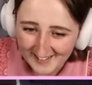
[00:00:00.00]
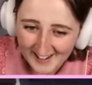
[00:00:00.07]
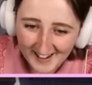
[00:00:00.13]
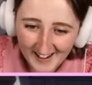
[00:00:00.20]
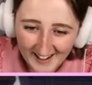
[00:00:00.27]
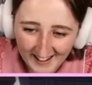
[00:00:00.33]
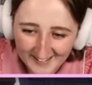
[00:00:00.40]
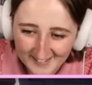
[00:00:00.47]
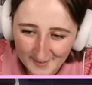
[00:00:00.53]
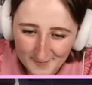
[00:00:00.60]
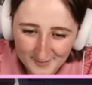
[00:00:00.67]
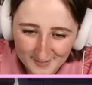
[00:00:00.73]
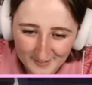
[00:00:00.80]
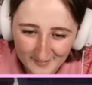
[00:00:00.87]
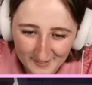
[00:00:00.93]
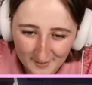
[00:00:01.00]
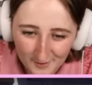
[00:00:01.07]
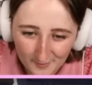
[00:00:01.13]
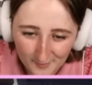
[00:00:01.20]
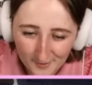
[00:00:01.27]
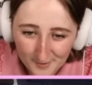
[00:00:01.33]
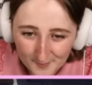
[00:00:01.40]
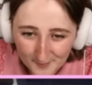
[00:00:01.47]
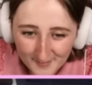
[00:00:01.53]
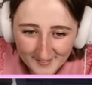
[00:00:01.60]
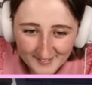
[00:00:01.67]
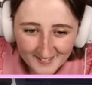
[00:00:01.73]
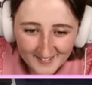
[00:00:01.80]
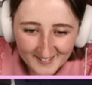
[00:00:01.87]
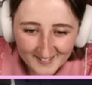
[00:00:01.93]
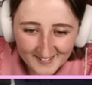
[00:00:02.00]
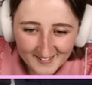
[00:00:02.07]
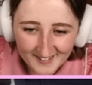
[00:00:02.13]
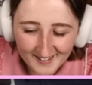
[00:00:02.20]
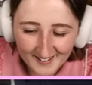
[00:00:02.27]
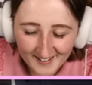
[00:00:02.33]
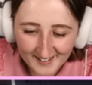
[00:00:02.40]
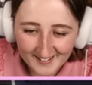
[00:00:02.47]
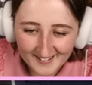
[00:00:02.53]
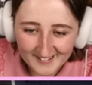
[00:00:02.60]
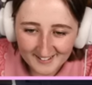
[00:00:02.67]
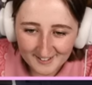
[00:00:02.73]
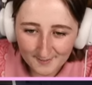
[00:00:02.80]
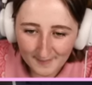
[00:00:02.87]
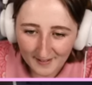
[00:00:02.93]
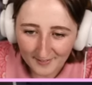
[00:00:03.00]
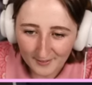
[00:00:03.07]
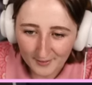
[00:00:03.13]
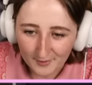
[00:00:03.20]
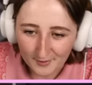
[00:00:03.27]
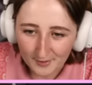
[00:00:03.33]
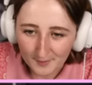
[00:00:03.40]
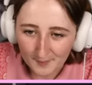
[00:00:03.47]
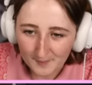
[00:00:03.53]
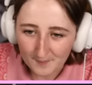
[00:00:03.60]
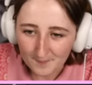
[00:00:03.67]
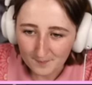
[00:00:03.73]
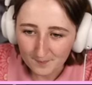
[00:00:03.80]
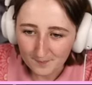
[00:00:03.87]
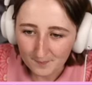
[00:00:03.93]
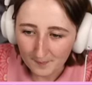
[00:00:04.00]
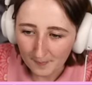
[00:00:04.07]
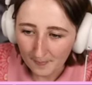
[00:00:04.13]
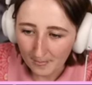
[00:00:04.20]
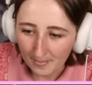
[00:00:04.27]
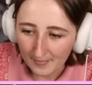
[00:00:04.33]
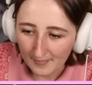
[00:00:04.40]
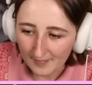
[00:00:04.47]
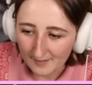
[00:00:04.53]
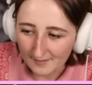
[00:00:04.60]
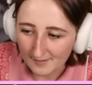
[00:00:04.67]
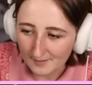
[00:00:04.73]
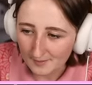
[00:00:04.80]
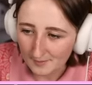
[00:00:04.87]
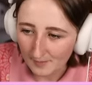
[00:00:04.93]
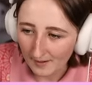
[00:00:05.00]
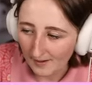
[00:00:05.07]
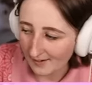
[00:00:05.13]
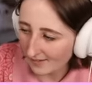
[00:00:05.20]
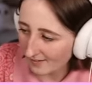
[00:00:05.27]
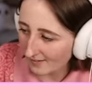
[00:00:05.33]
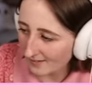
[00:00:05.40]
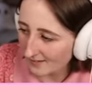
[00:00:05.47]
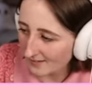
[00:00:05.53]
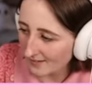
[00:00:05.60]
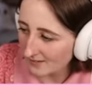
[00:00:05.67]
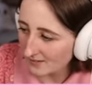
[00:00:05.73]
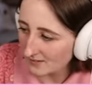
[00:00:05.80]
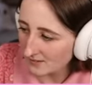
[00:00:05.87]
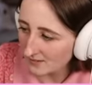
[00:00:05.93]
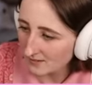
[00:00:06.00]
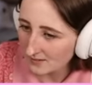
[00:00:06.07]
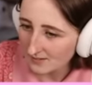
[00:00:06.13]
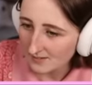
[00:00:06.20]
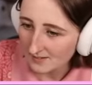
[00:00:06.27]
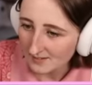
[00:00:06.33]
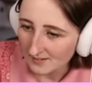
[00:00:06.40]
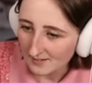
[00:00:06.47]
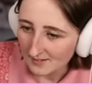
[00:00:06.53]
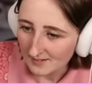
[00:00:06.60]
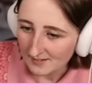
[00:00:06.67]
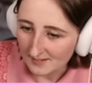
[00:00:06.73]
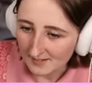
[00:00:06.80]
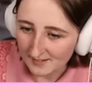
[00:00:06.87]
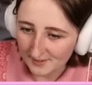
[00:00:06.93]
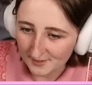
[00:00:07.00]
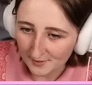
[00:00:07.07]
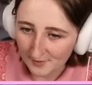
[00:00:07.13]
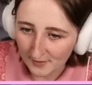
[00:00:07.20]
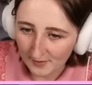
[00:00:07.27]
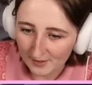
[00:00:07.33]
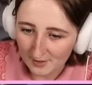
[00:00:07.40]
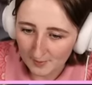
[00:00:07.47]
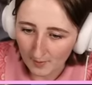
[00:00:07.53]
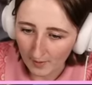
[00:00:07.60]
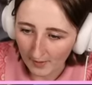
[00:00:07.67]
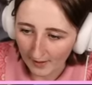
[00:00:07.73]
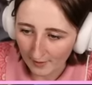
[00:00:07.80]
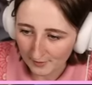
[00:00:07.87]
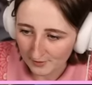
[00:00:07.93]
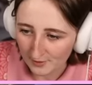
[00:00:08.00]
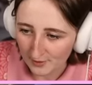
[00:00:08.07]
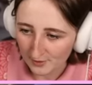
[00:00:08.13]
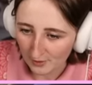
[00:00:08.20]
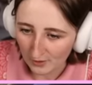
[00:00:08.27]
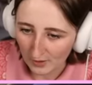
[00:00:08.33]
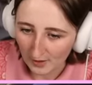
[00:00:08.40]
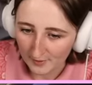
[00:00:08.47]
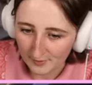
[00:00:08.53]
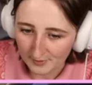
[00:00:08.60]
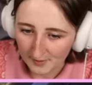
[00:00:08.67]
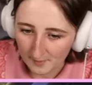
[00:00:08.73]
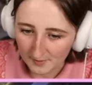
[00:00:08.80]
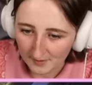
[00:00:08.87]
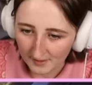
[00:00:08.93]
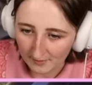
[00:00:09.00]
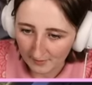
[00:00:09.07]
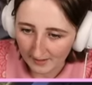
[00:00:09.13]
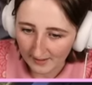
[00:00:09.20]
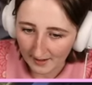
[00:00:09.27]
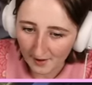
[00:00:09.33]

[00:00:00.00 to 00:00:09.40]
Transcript: I guess I'm still in a group. Uh, disband the group. Oh my god. This is a very small house and there's a lot of Sims in it right now.